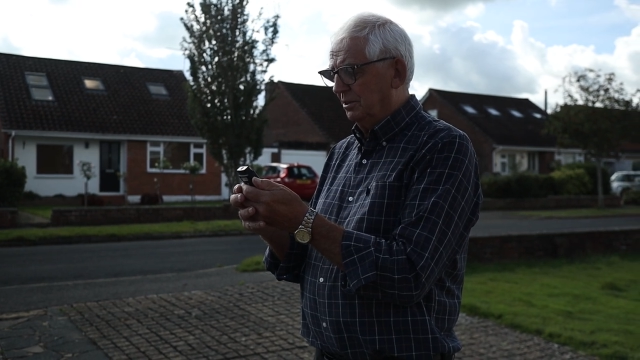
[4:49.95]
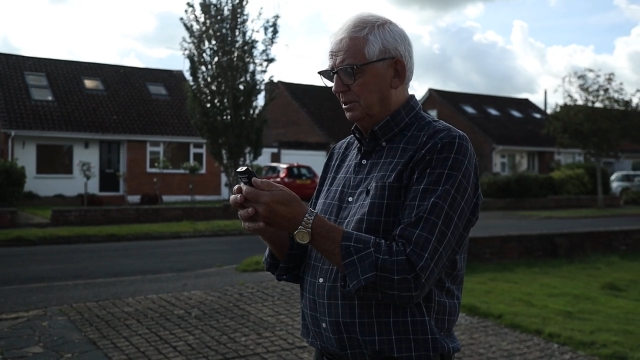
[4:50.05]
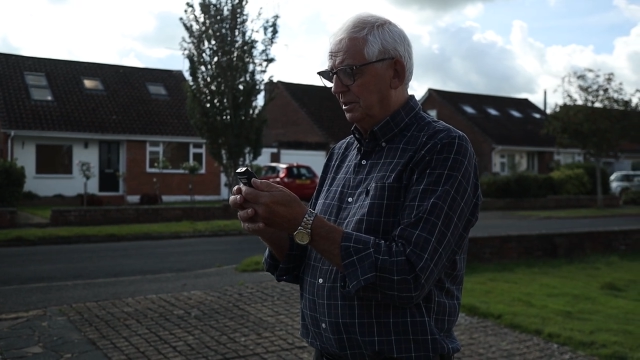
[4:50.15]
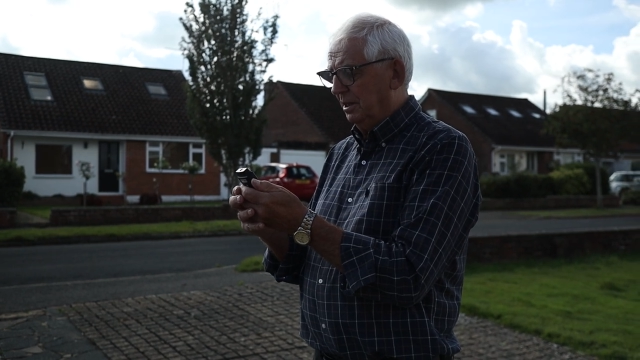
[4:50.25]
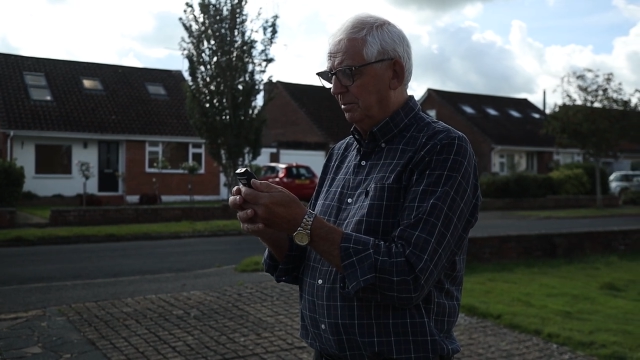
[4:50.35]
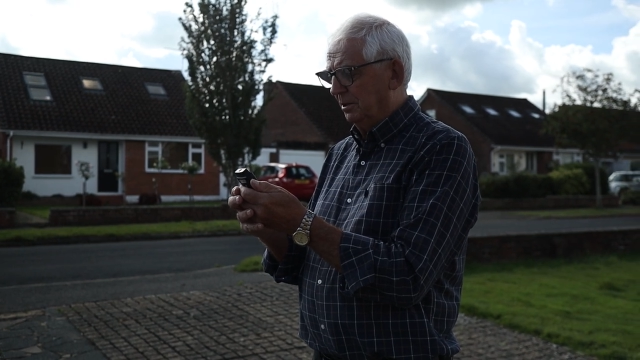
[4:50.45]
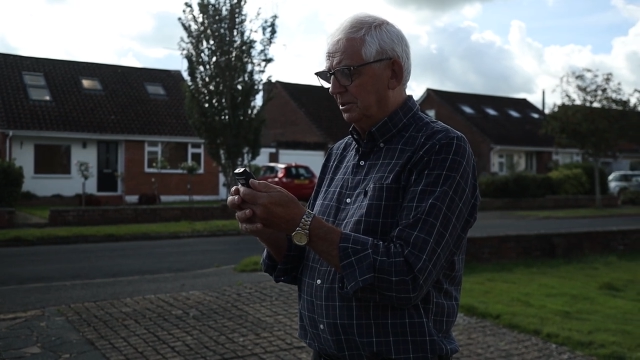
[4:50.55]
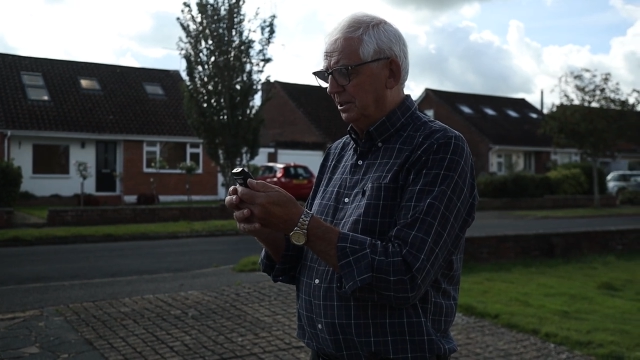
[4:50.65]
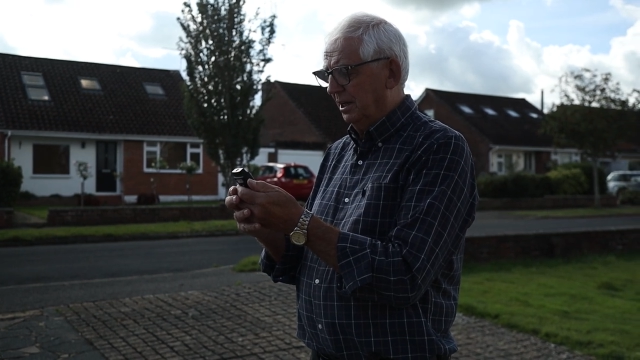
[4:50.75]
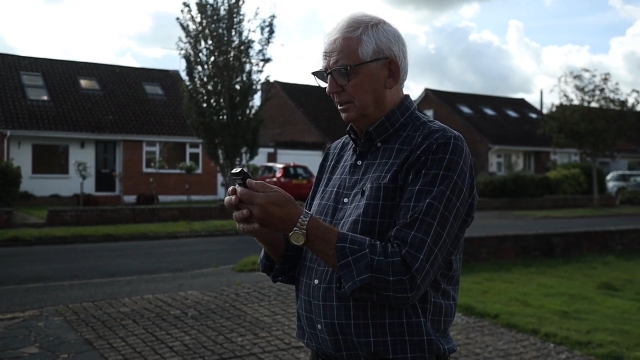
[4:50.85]
us a couple of
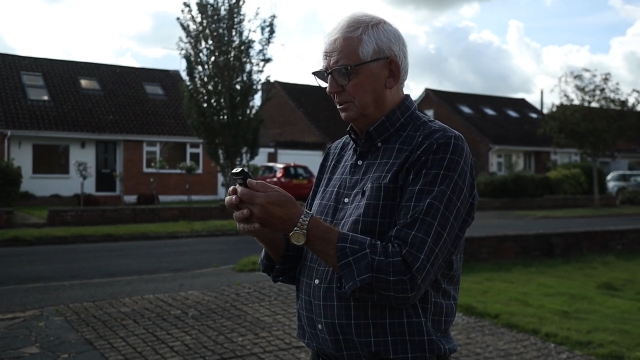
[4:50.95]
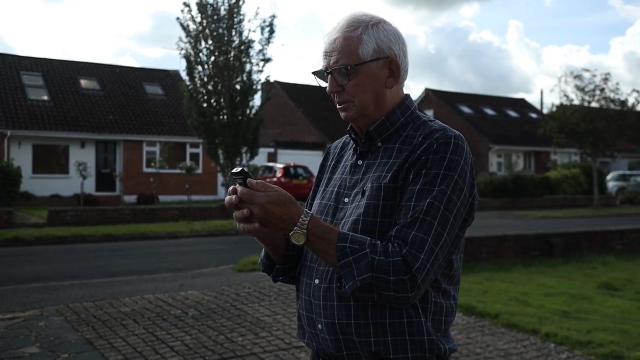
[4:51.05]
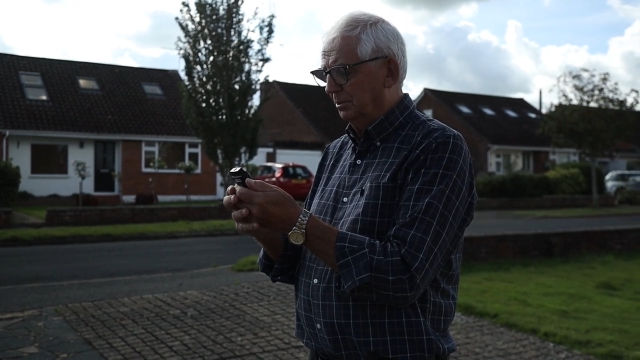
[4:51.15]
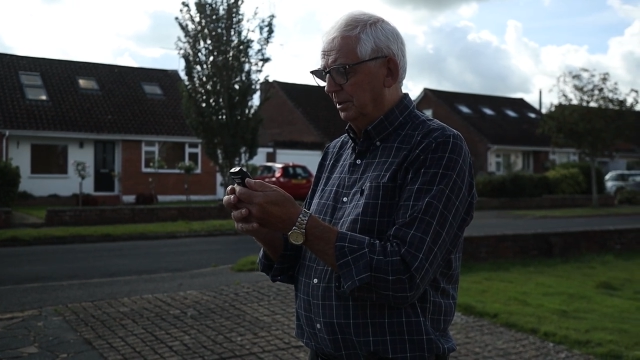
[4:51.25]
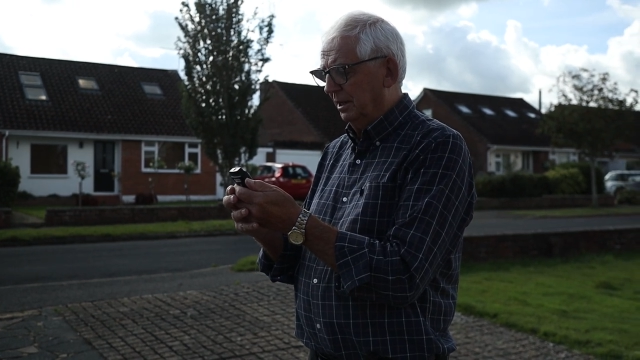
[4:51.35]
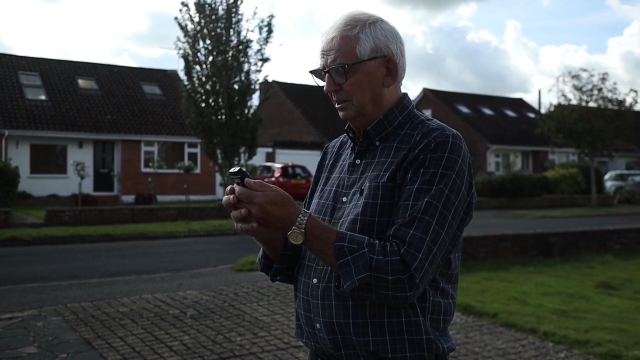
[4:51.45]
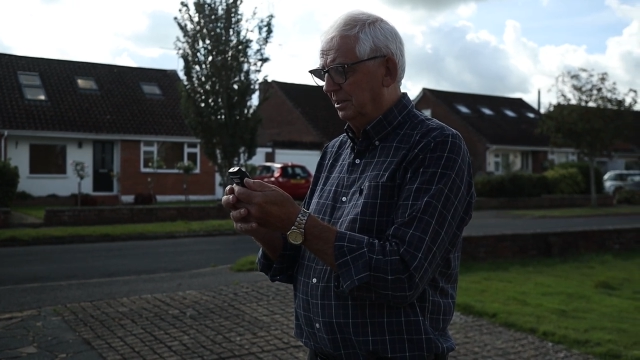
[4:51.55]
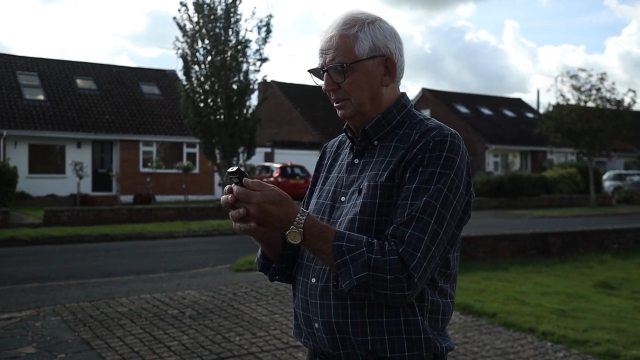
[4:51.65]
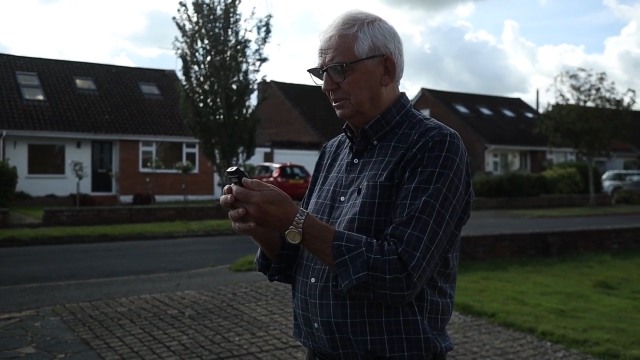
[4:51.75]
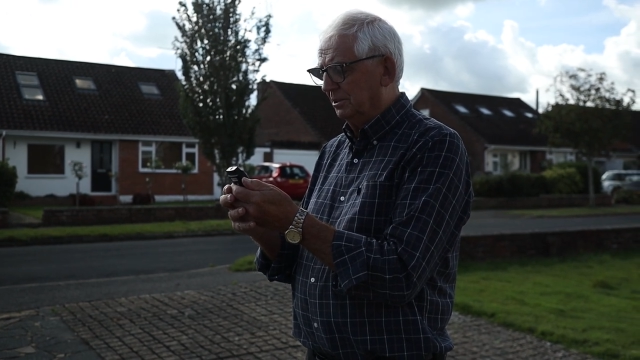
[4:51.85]
secs until we get a
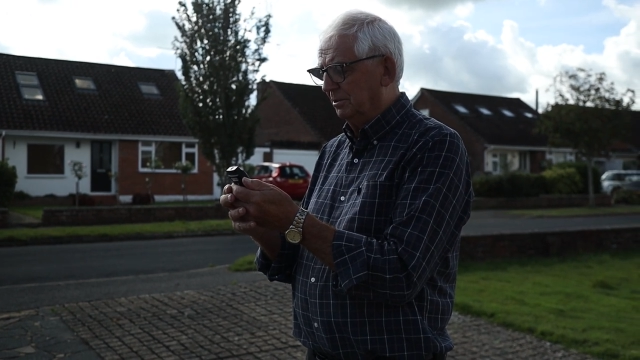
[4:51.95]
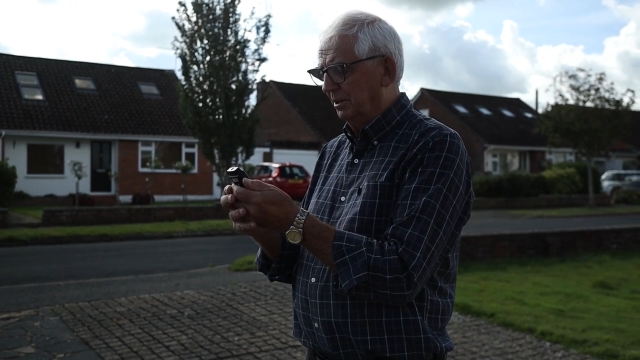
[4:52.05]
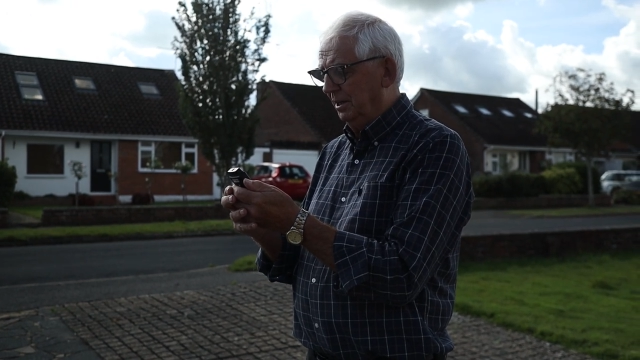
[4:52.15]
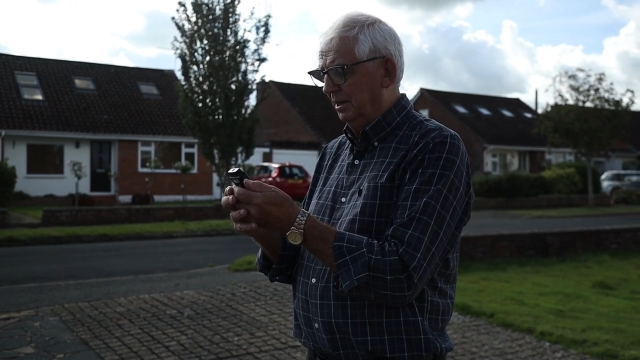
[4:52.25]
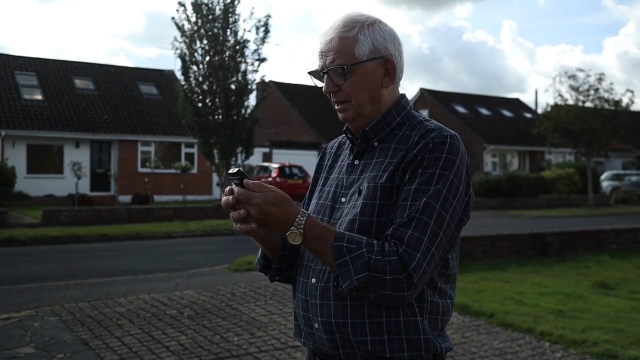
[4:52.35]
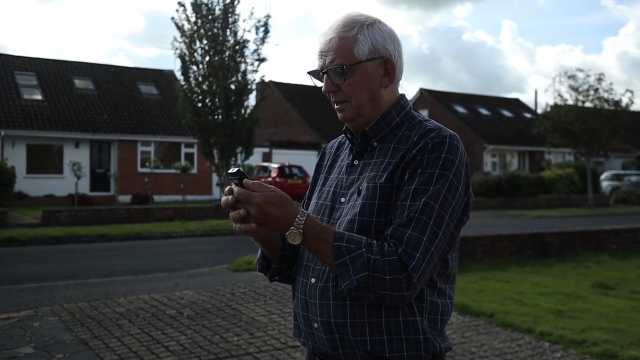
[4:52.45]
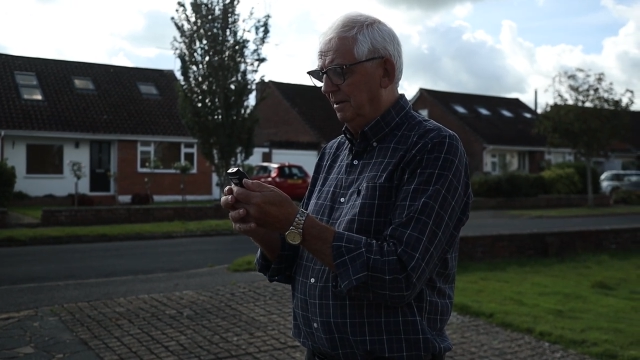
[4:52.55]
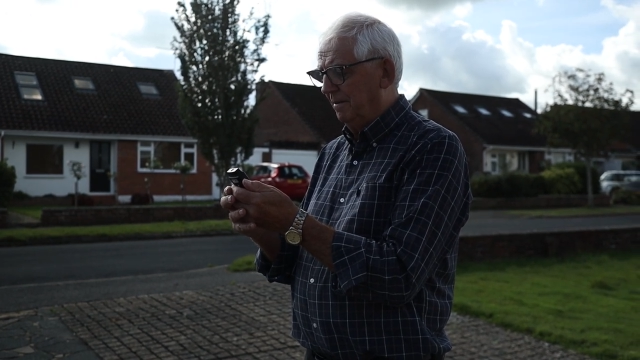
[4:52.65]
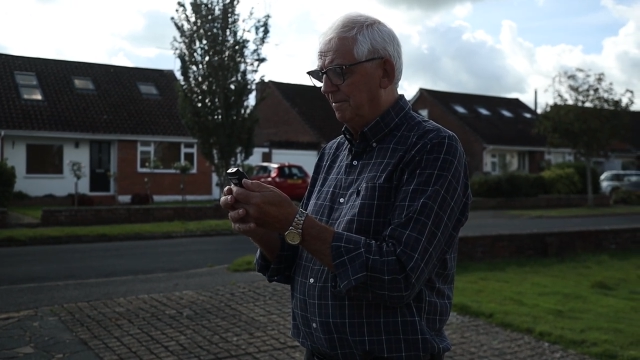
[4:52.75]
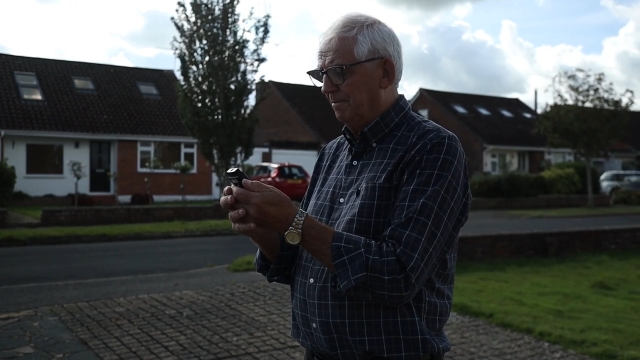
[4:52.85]
decent read in.